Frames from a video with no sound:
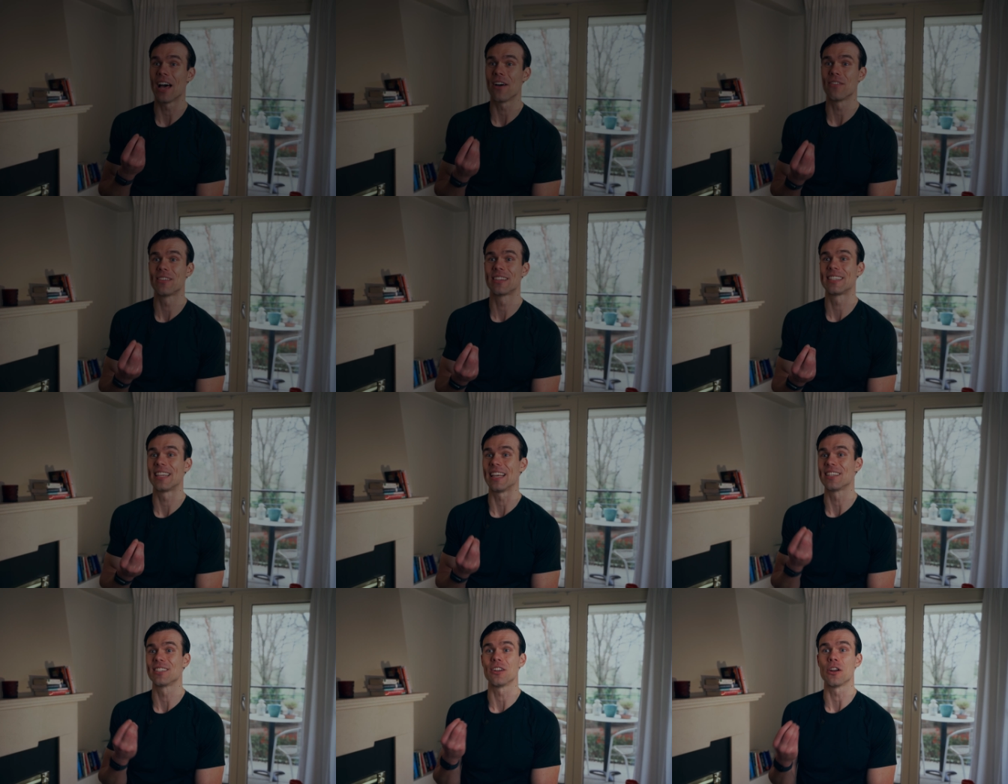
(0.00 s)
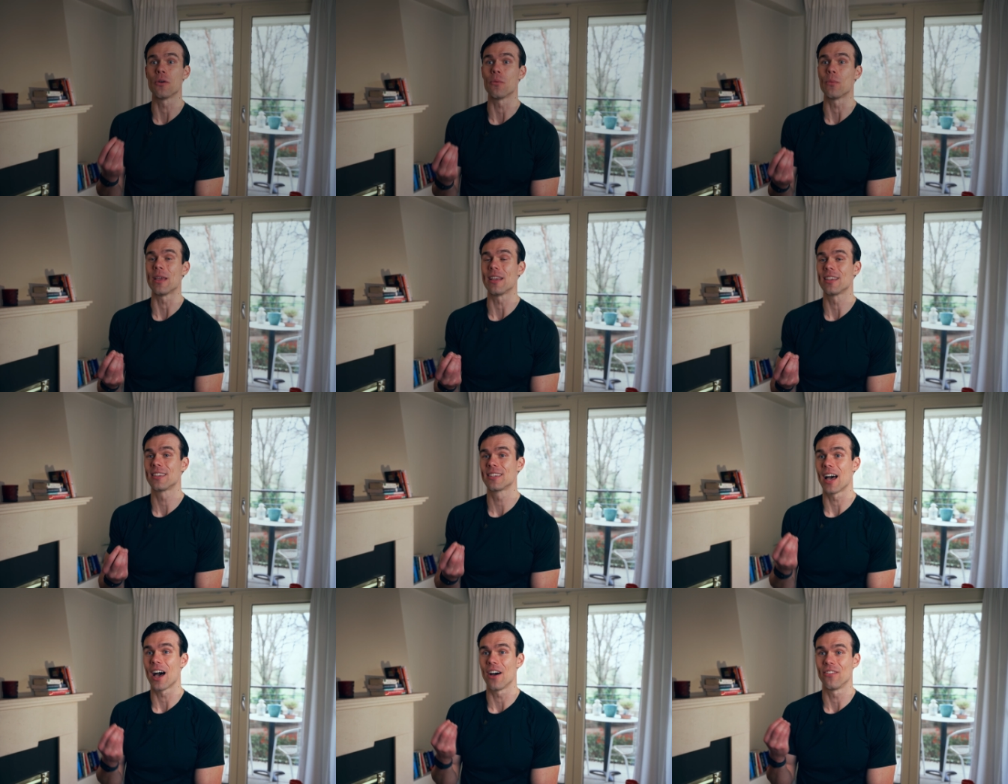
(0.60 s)
have six and a
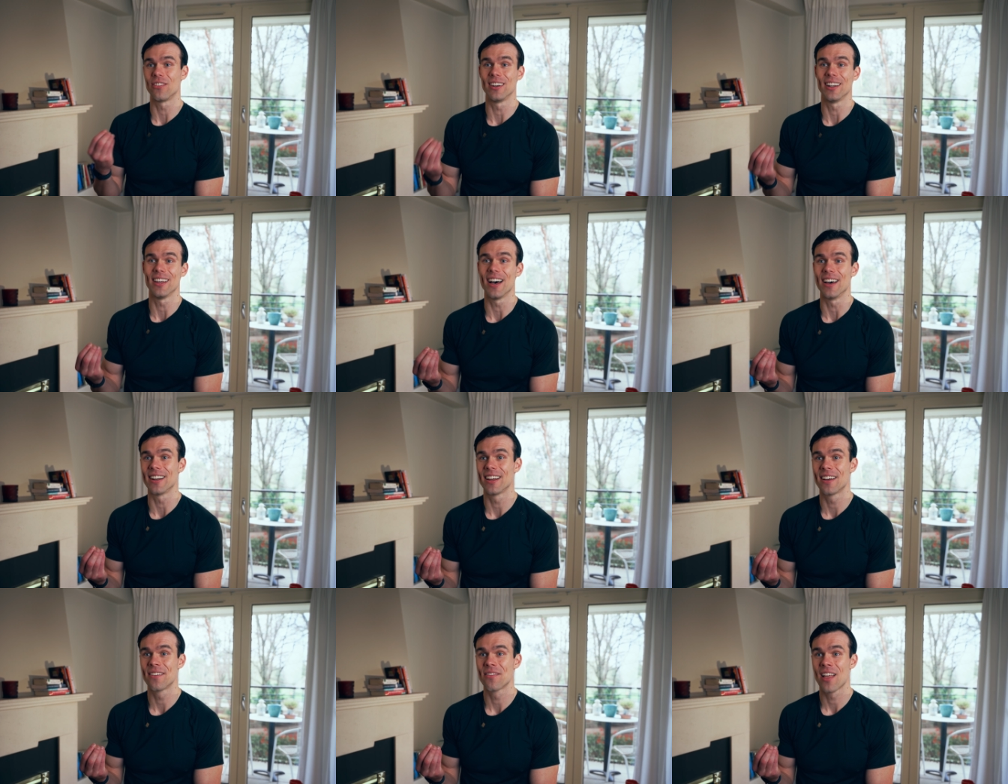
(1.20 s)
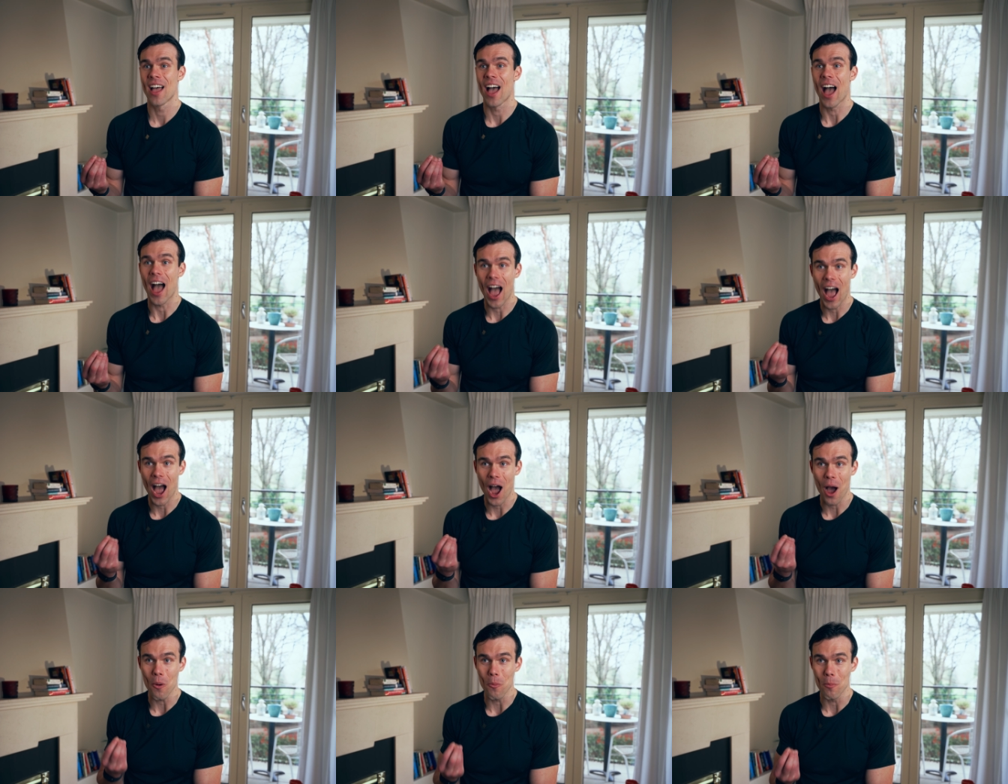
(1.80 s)
weeks after that.
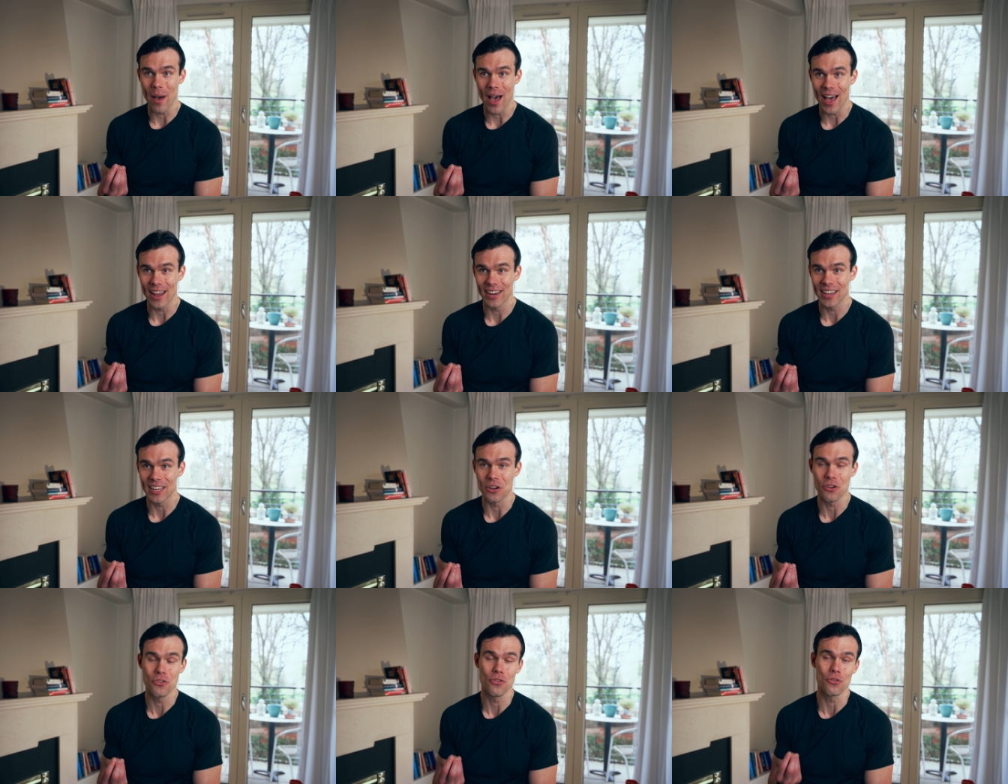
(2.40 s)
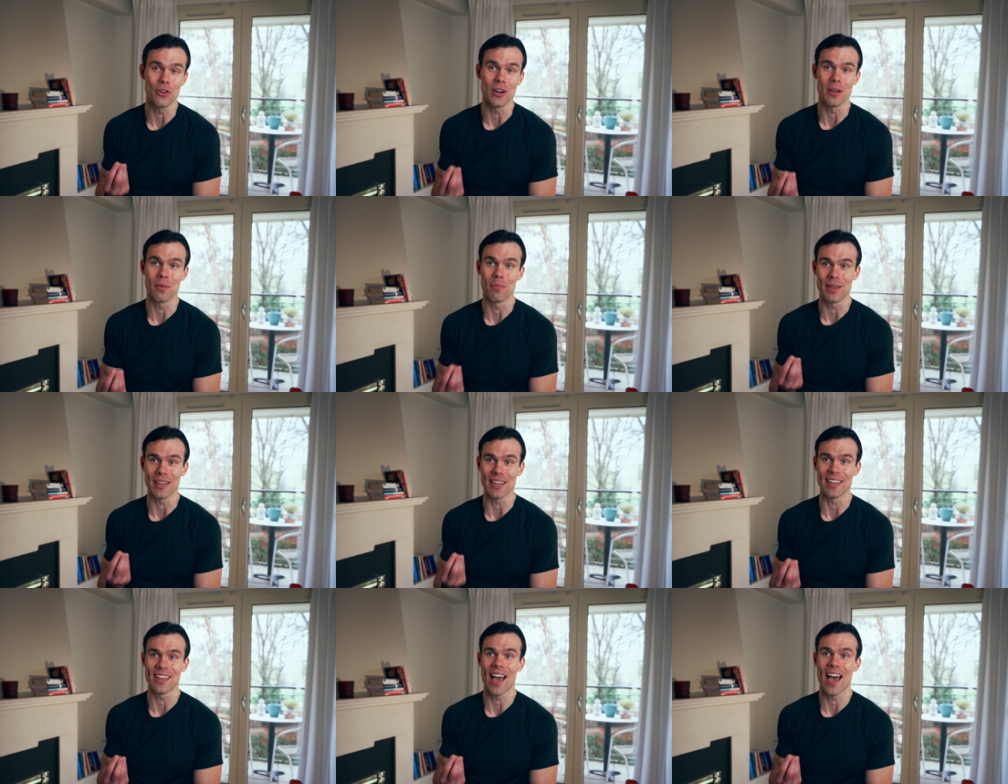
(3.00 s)
How bad can it truly
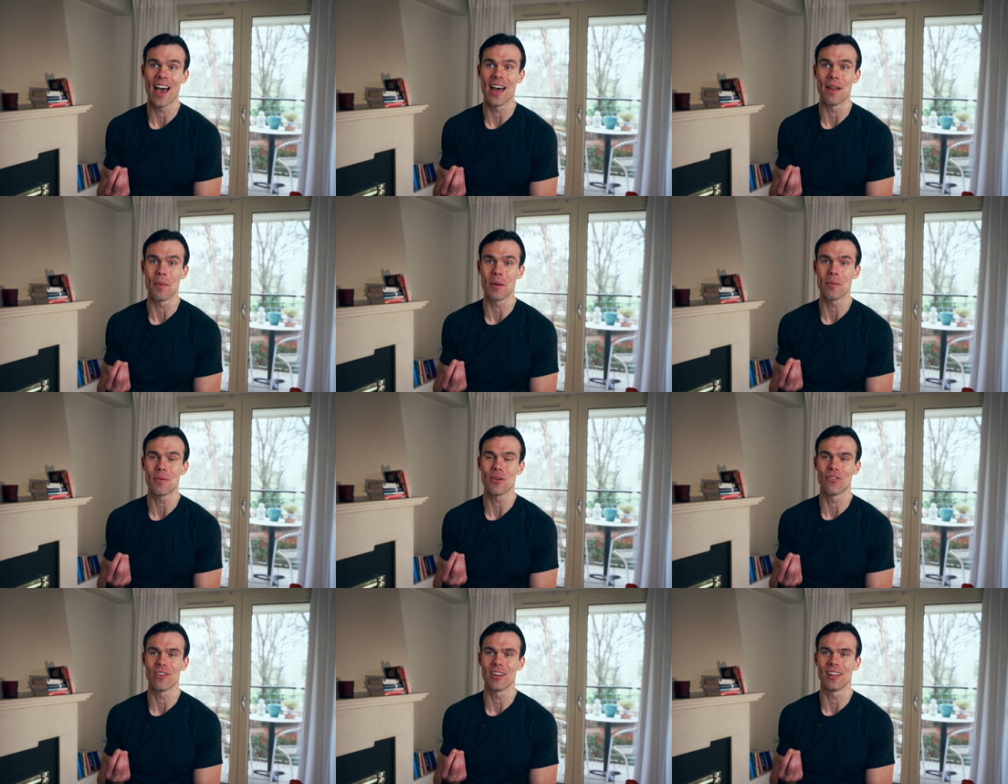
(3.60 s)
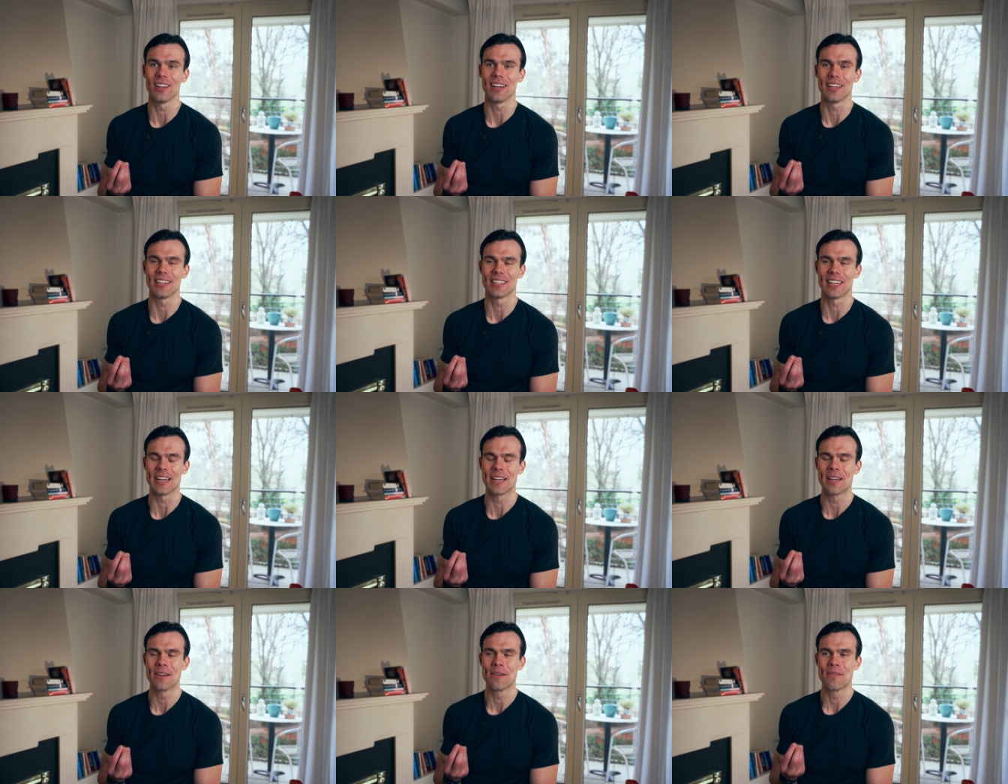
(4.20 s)
be? And it made me realize like,